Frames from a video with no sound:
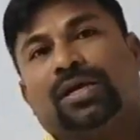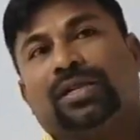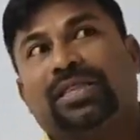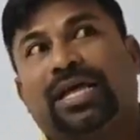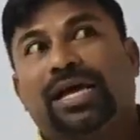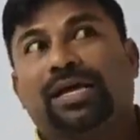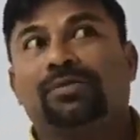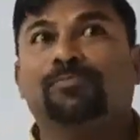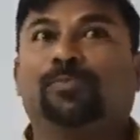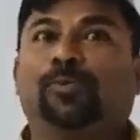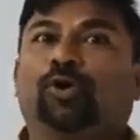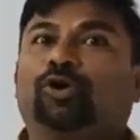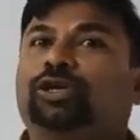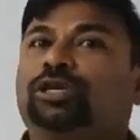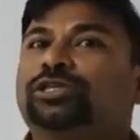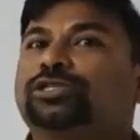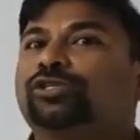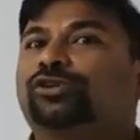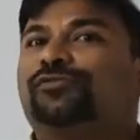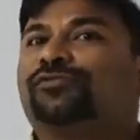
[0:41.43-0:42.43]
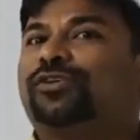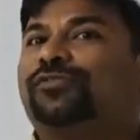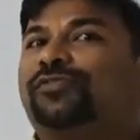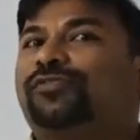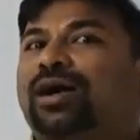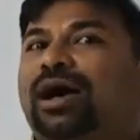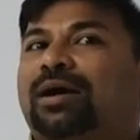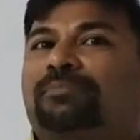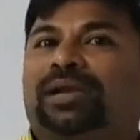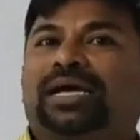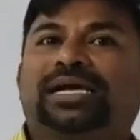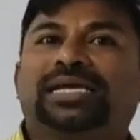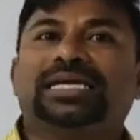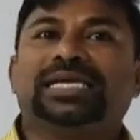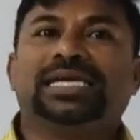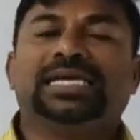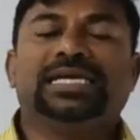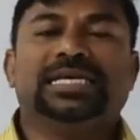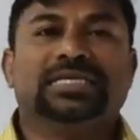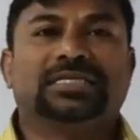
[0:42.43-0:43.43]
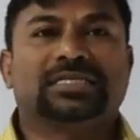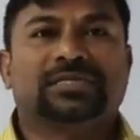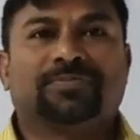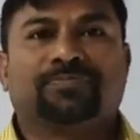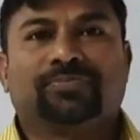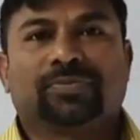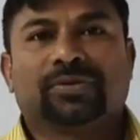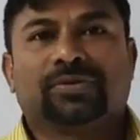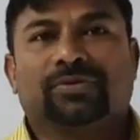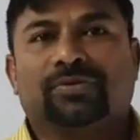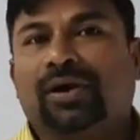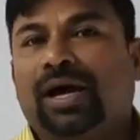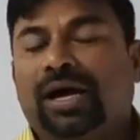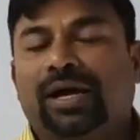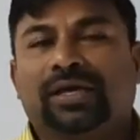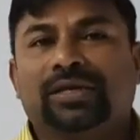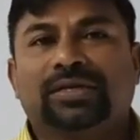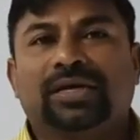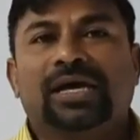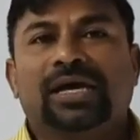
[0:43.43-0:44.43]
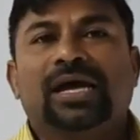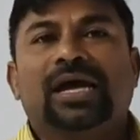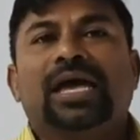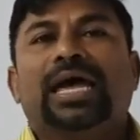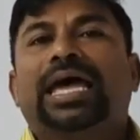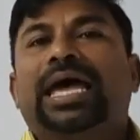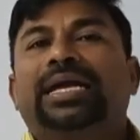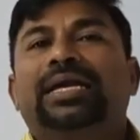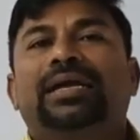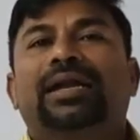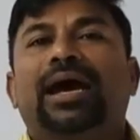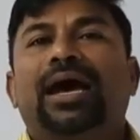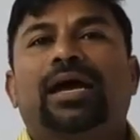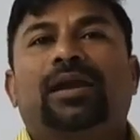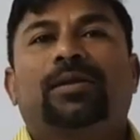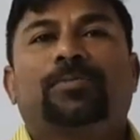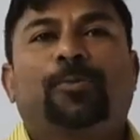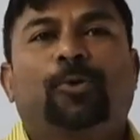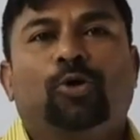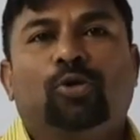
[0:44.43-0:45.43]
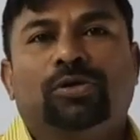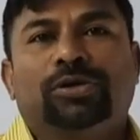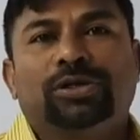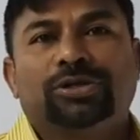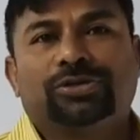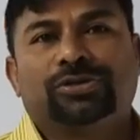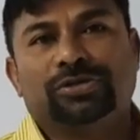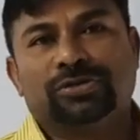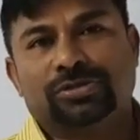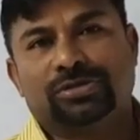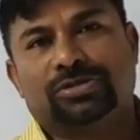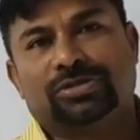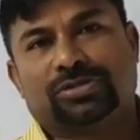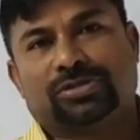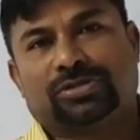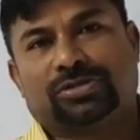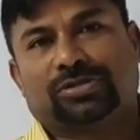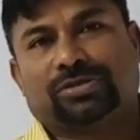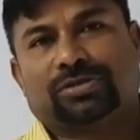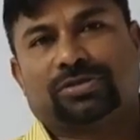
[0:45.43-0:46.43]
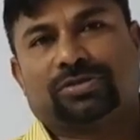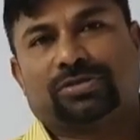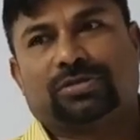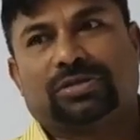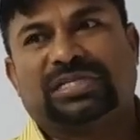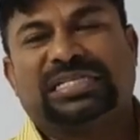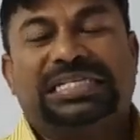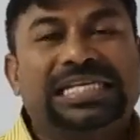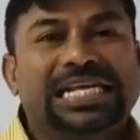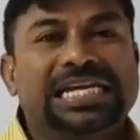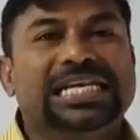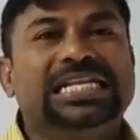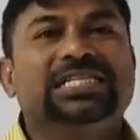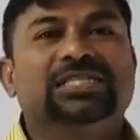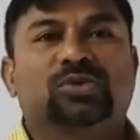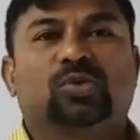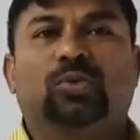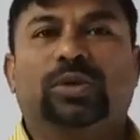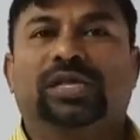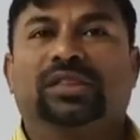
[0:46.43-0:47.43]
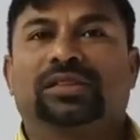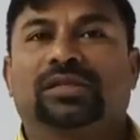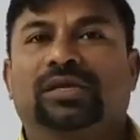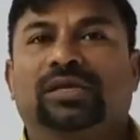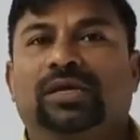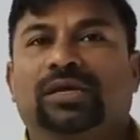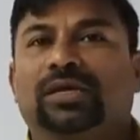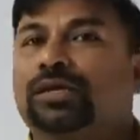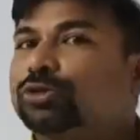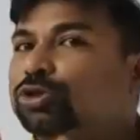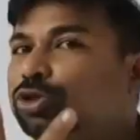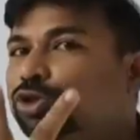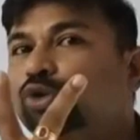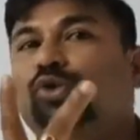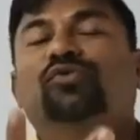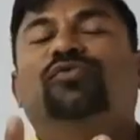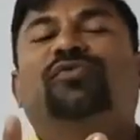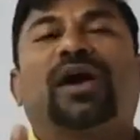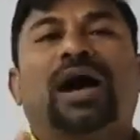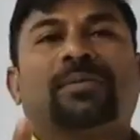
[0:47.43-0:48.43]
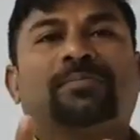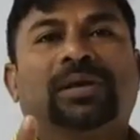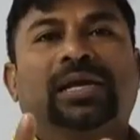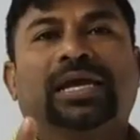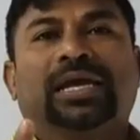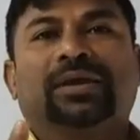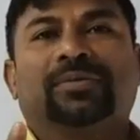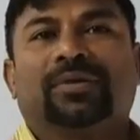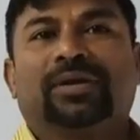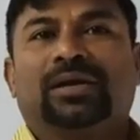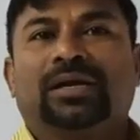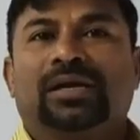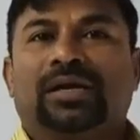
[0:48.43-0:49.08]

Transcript: The importance of the formula is, right, entire progressions deals with two formulae,